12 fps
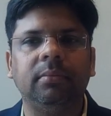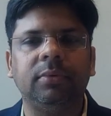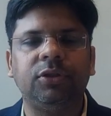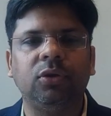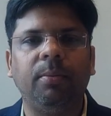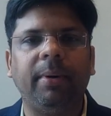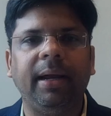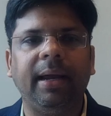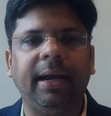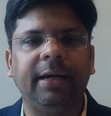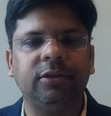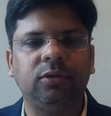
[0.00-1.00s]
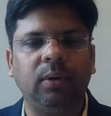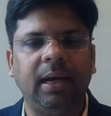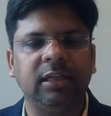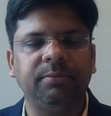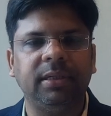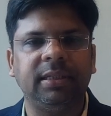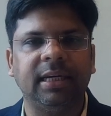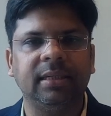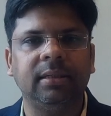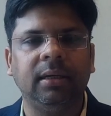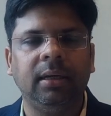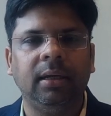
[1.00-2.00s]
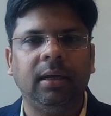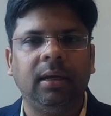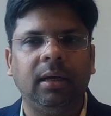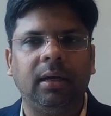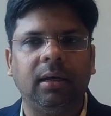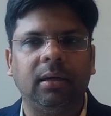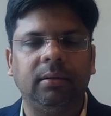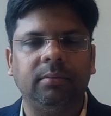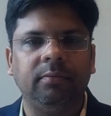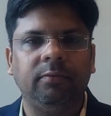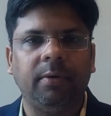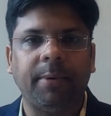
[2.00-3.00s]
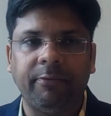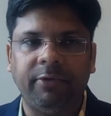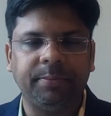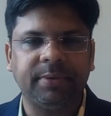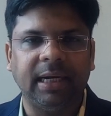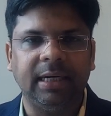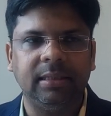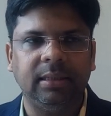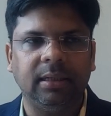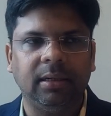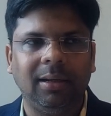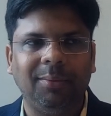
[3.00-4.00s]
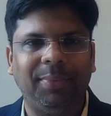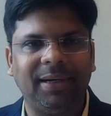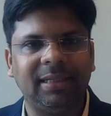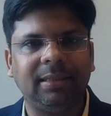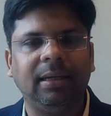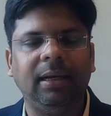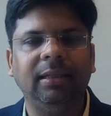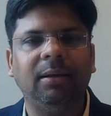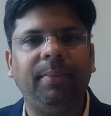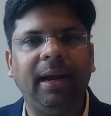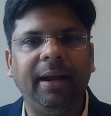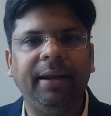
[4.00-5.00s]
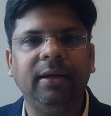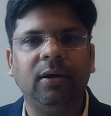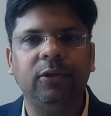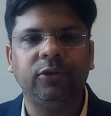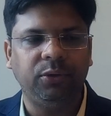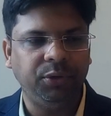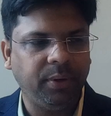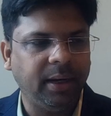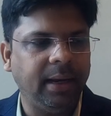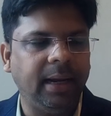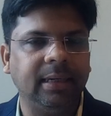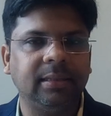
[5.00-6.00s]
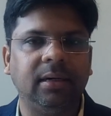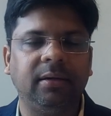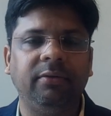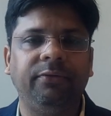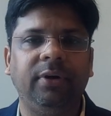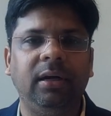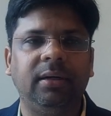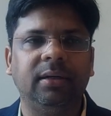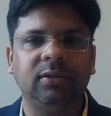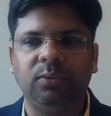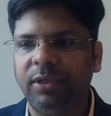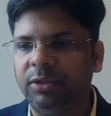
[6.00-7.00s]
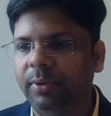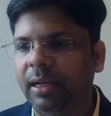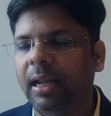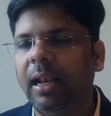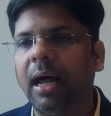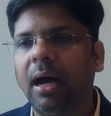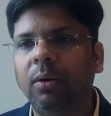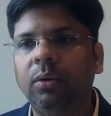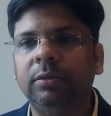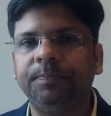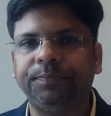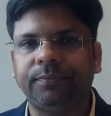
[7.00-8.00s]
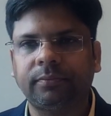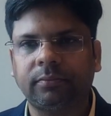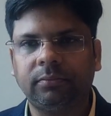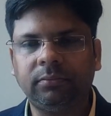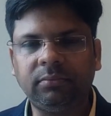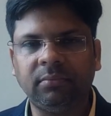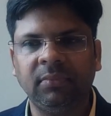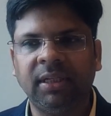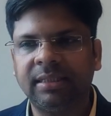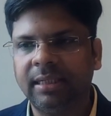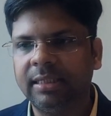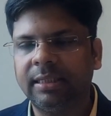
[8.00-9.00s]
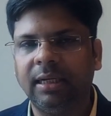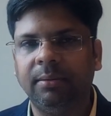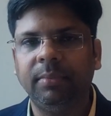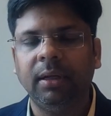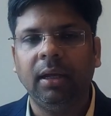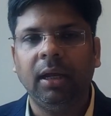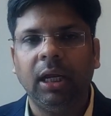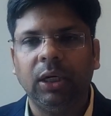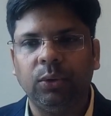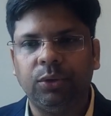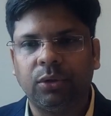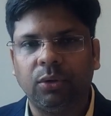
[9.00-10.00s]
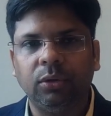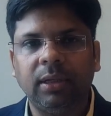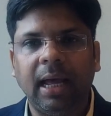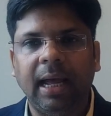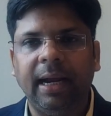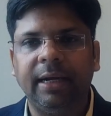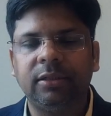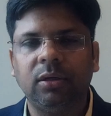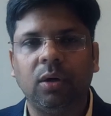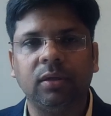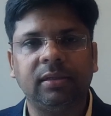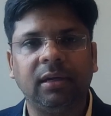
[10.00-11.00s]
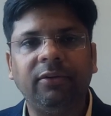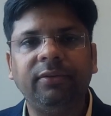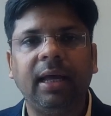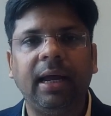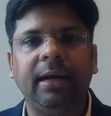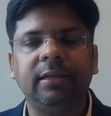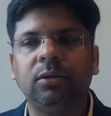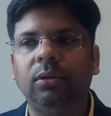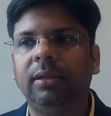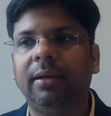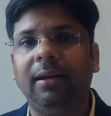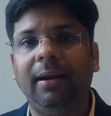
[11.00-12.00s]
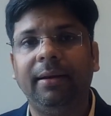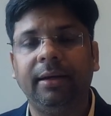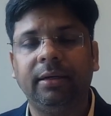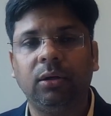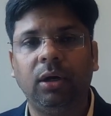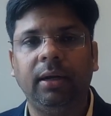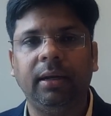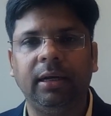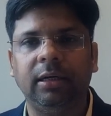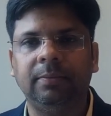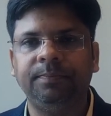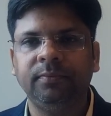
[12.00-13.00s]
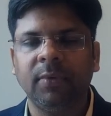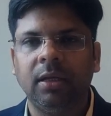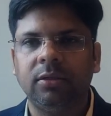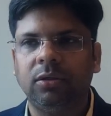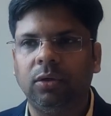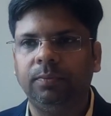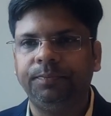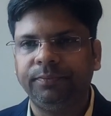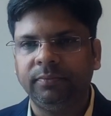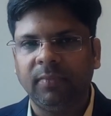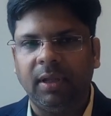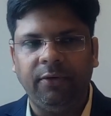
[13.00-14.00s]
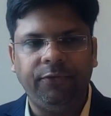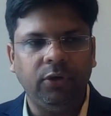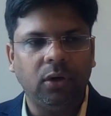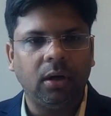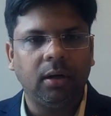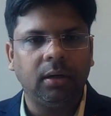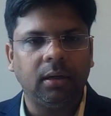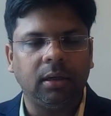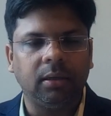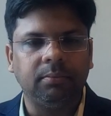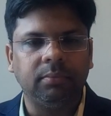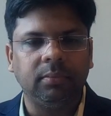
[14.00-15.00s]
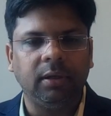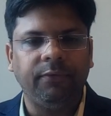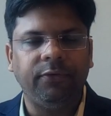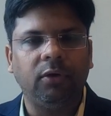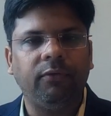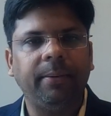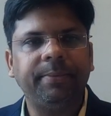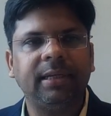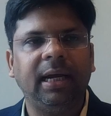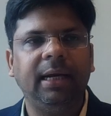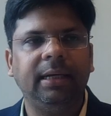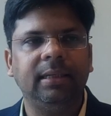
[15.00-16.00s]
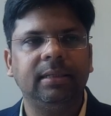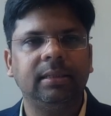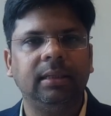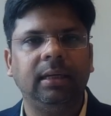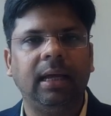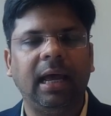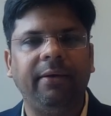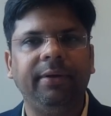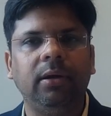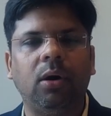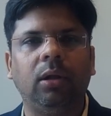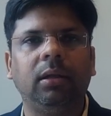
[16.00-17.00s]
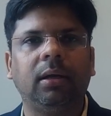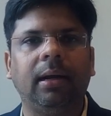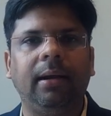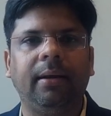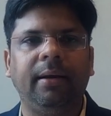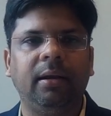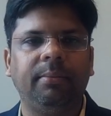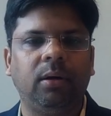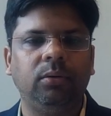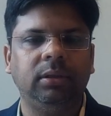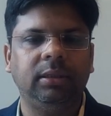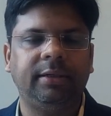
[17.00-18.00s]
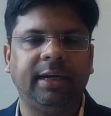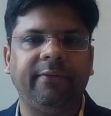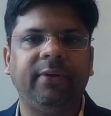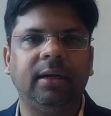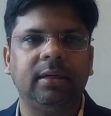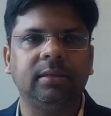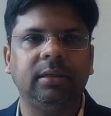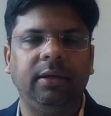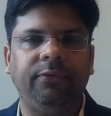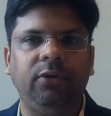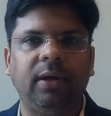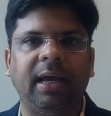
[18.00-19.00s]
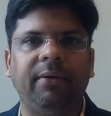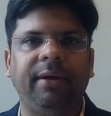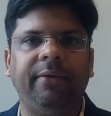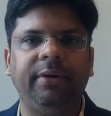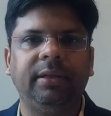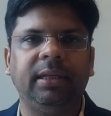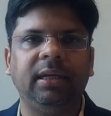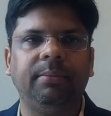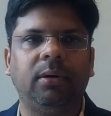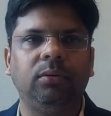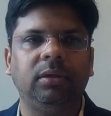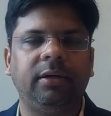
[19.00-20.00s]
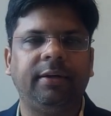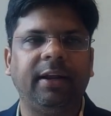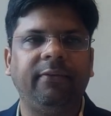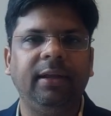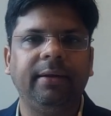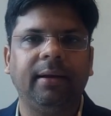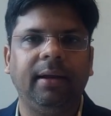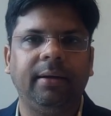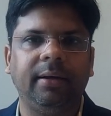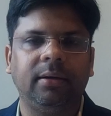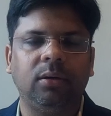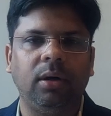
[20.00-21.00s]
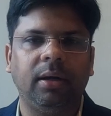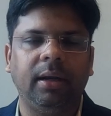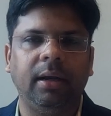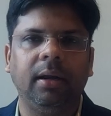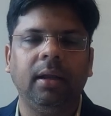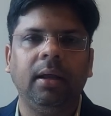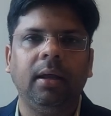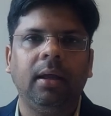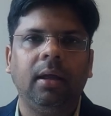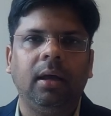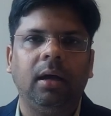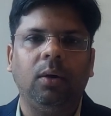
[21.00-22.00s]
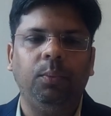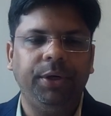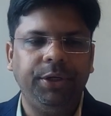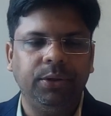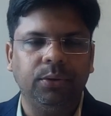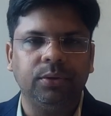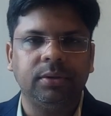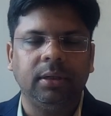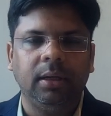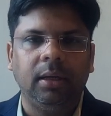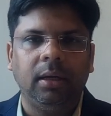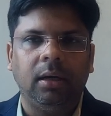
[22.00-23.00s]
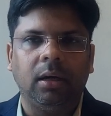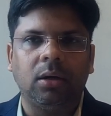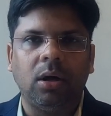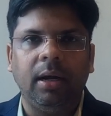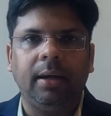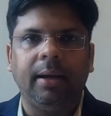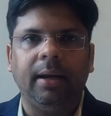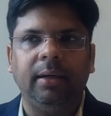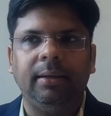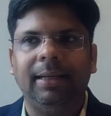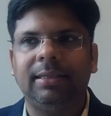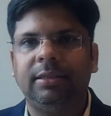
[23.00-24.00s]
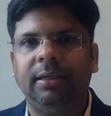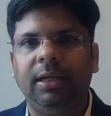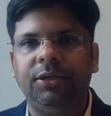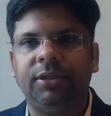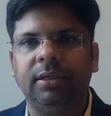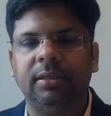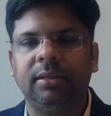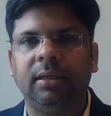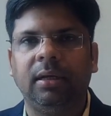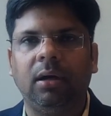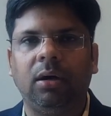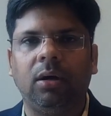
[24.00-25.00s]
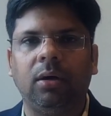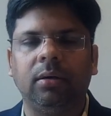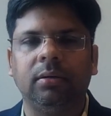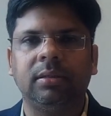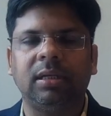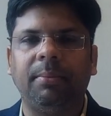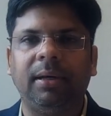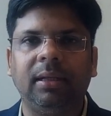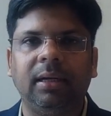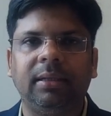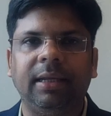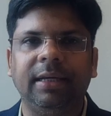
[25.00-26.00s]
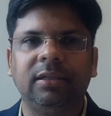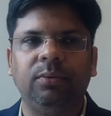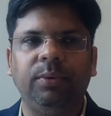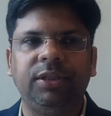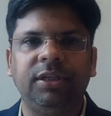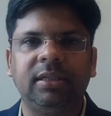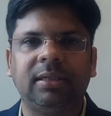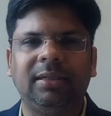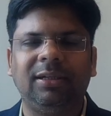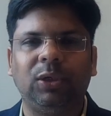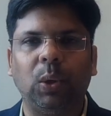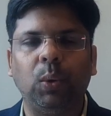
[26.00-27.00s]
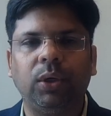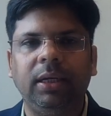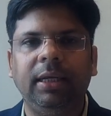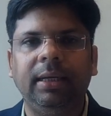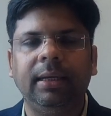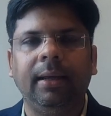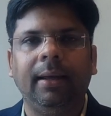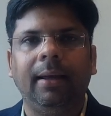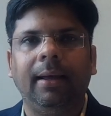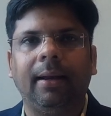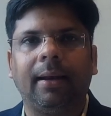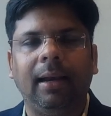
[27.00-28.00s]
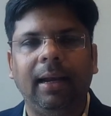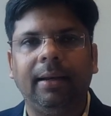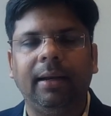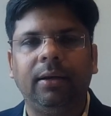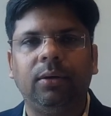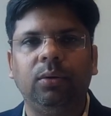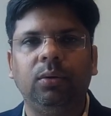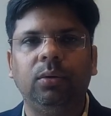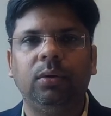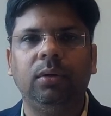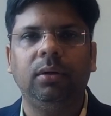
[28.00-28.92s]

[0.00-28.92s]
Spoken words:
show my ads to as much as websites there. But still in the branding also you can add certain filters which will allow the system to throw the ads or serve the ads on the related content. So if your website is having all the content about the travelers, if you have everything about the traveling related content, videos, content, destinations, or some other things which is totally related to